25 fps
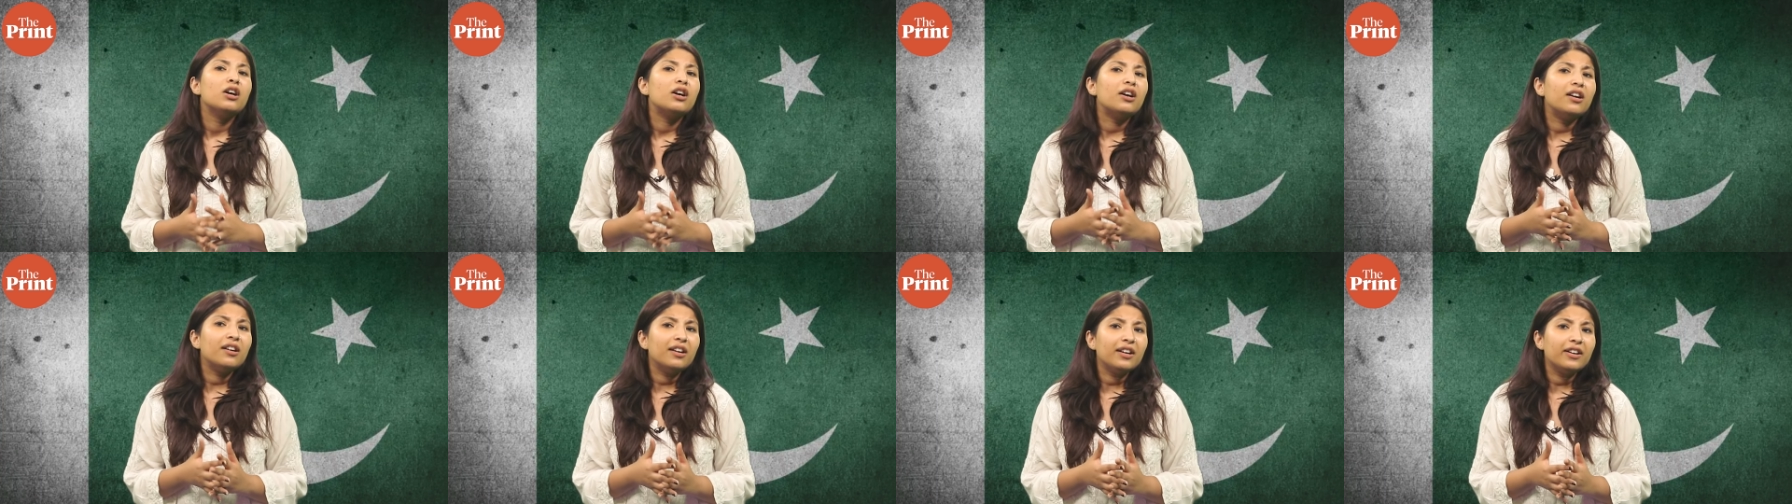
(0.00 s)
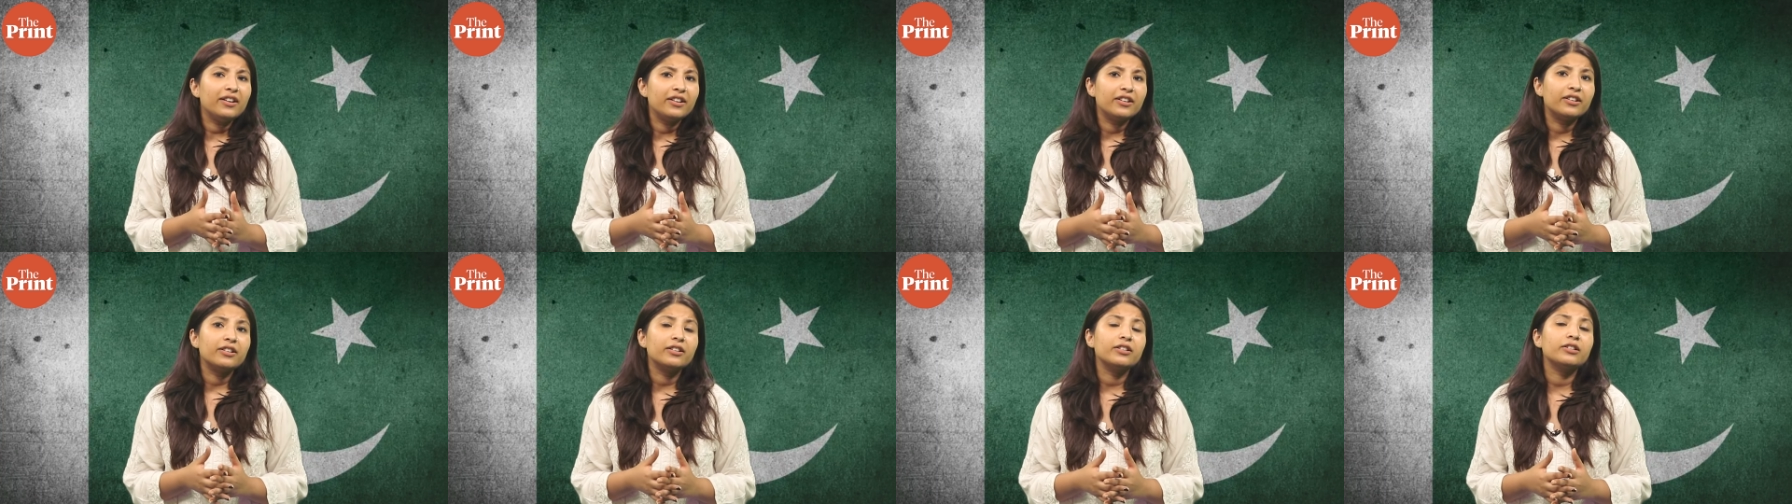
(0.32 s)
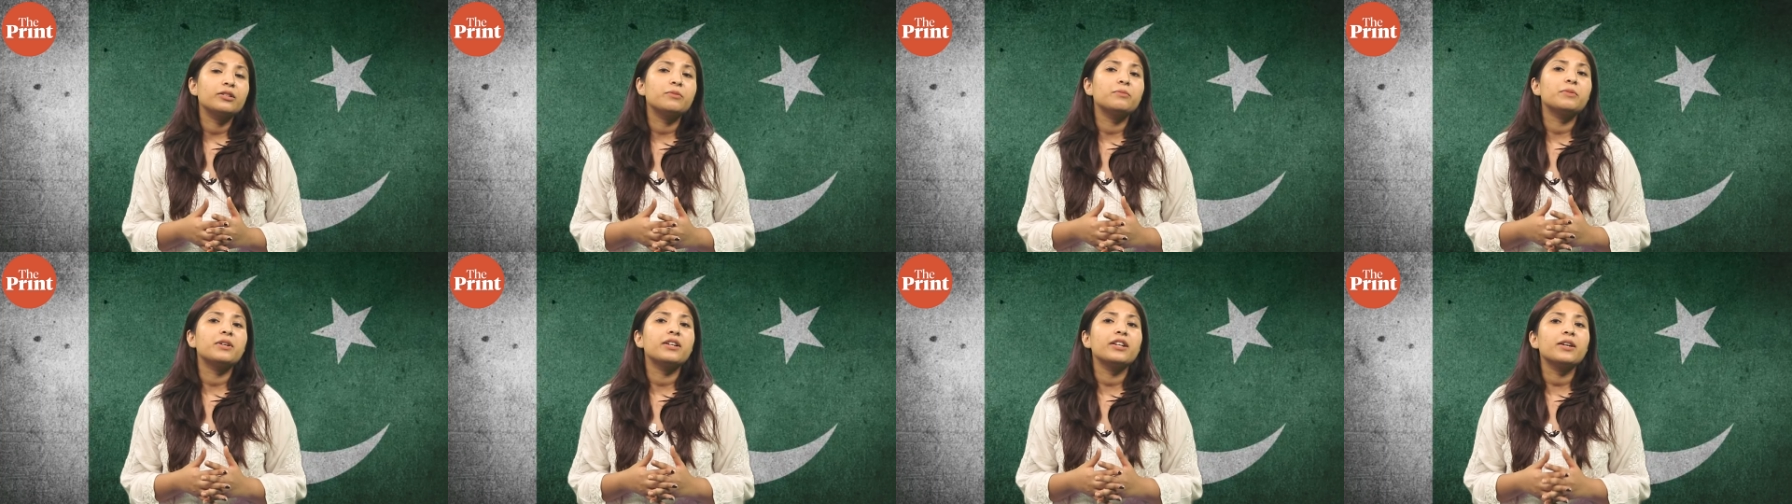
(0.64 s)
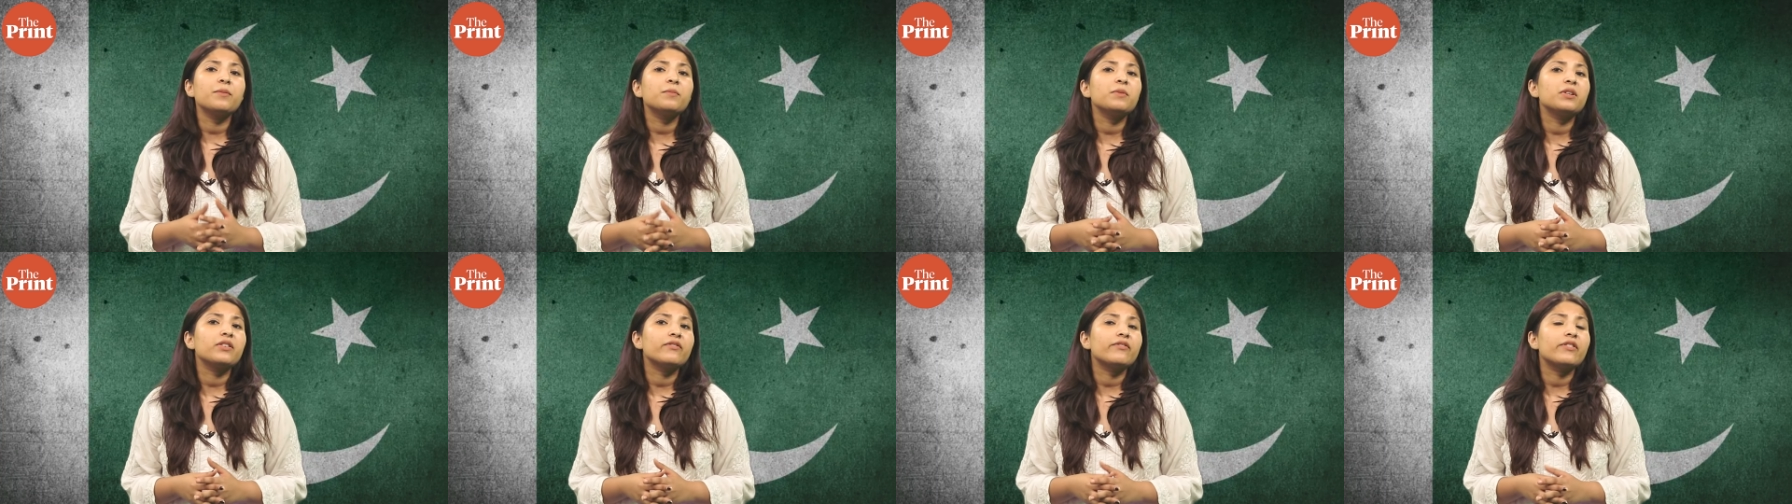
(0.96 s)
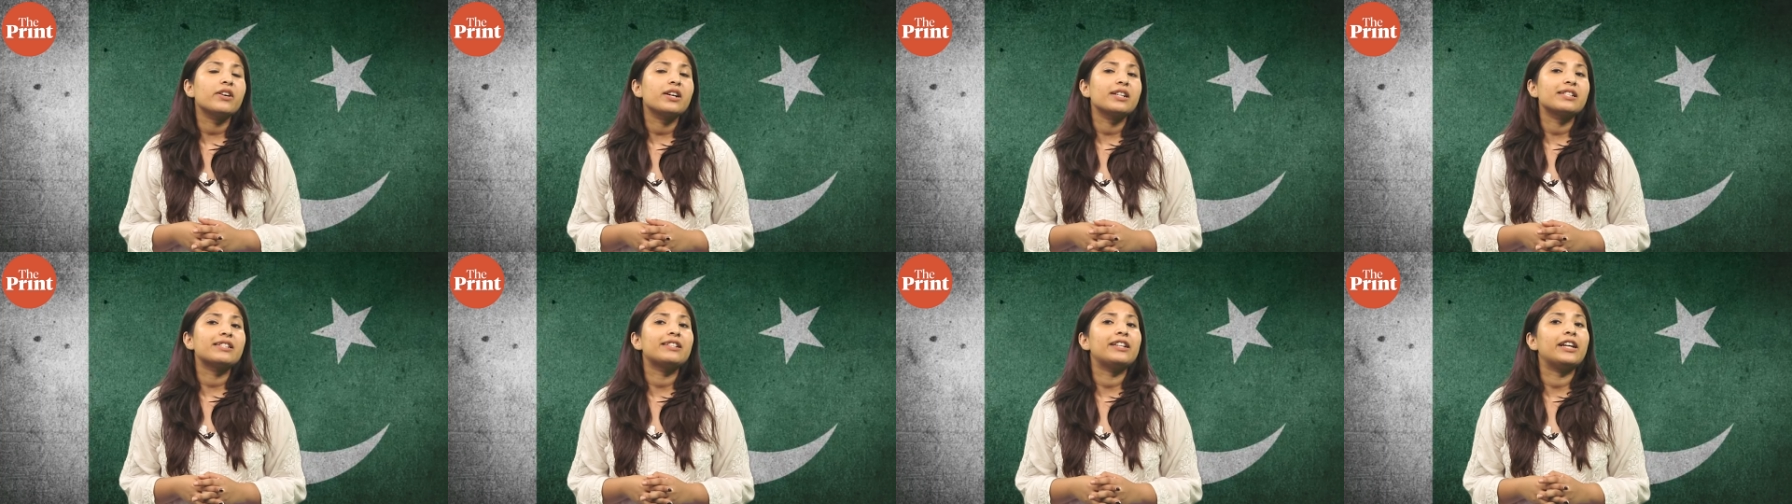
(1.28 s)
Earlier, the Maryam
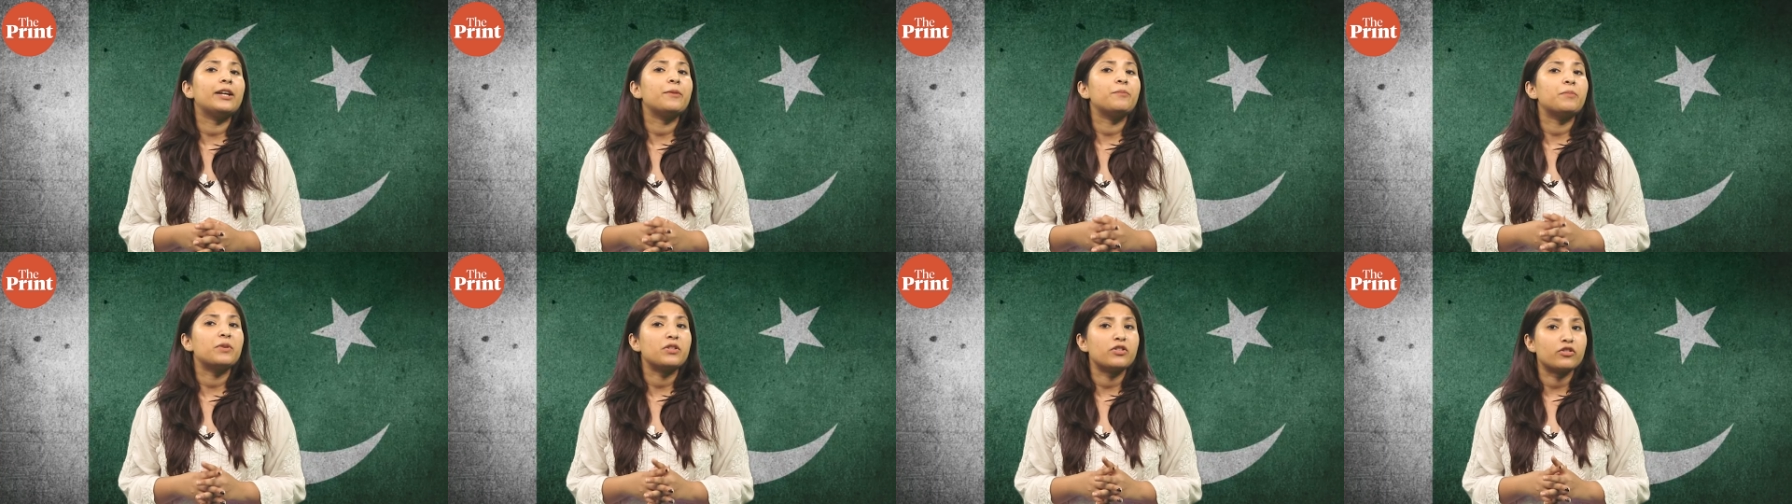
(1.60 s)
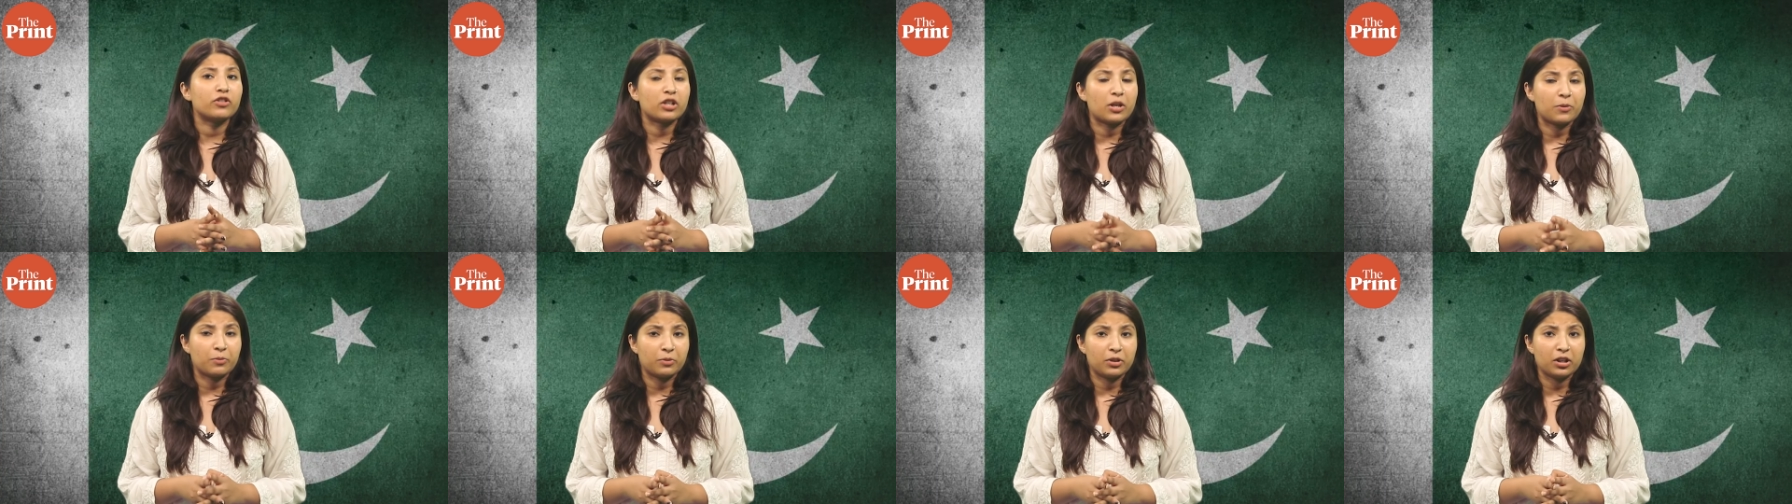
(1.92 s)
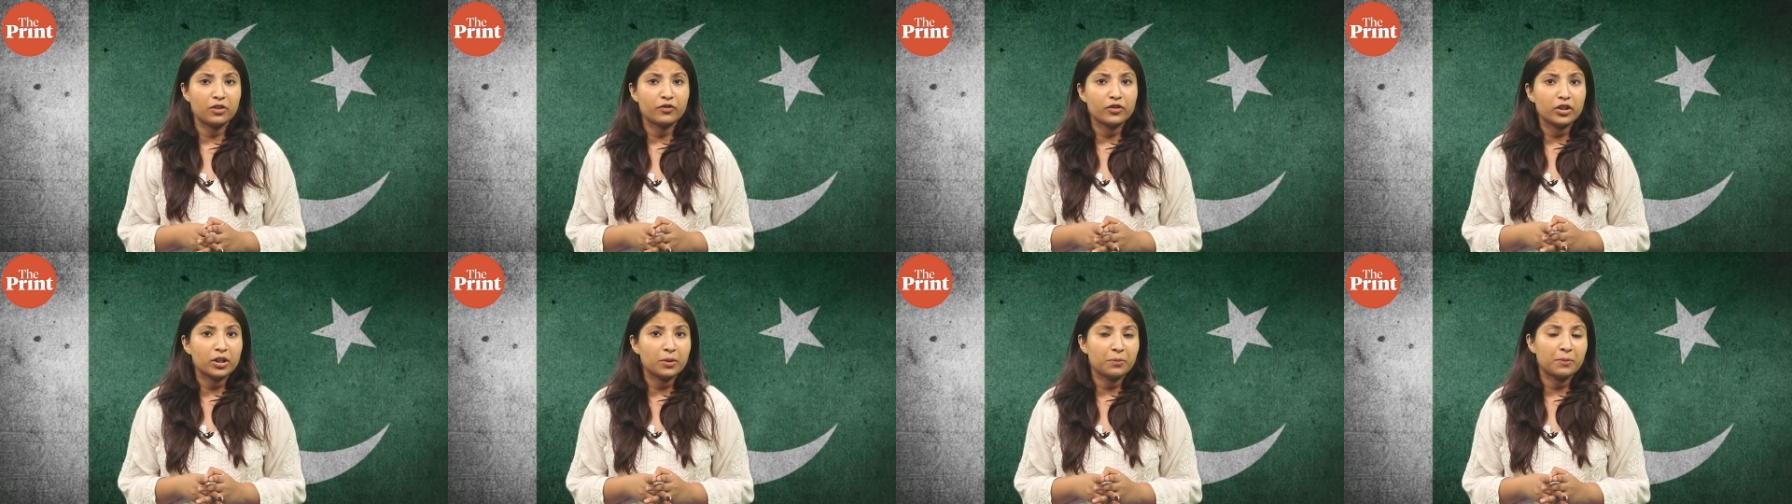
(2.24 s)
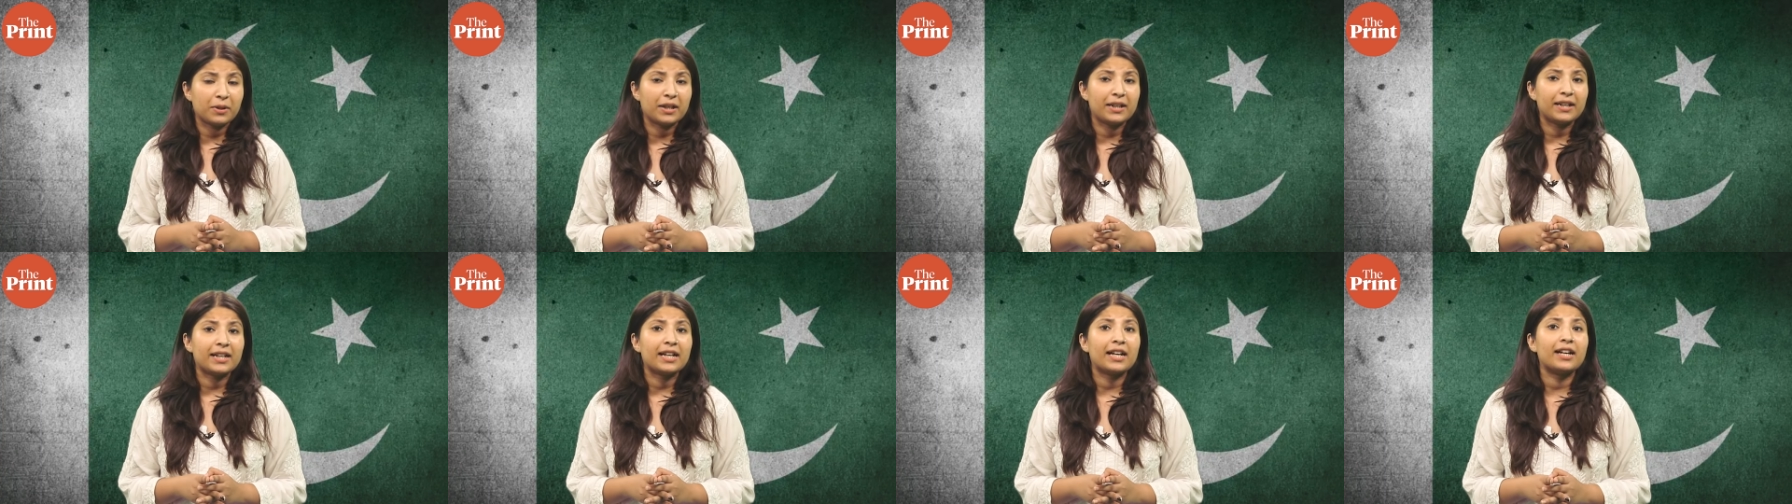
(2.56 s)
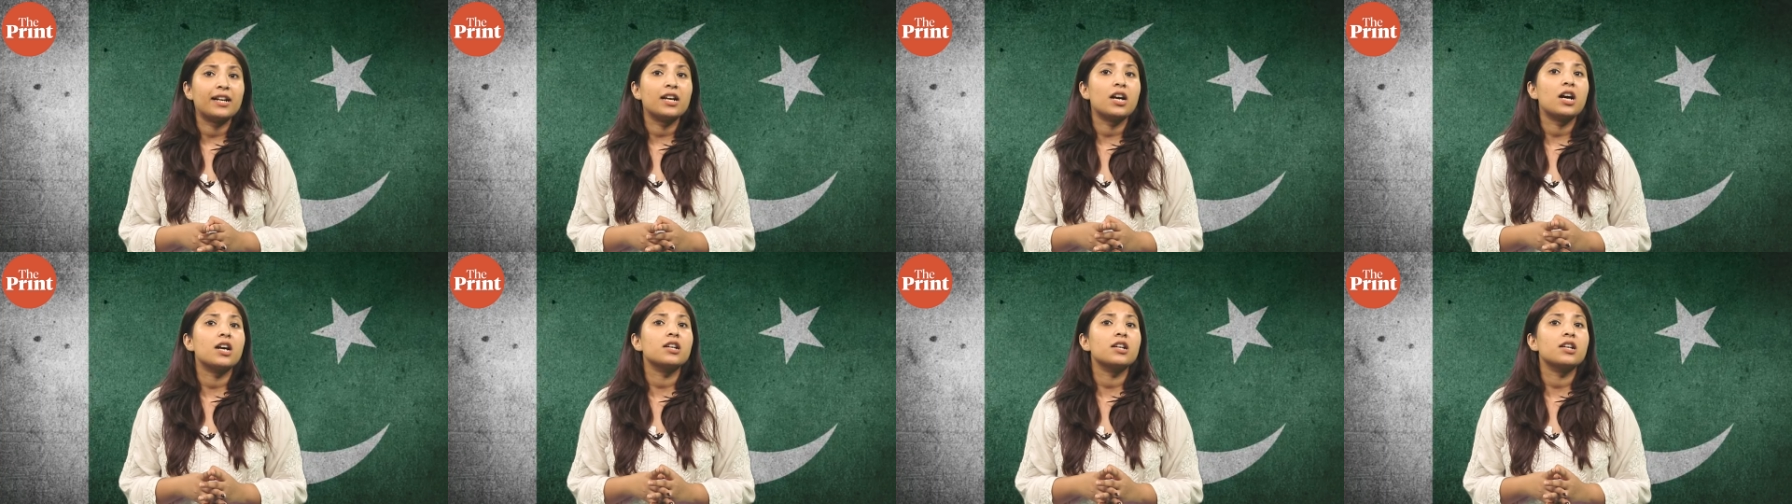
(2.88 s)
Nawaz-led Punjab government had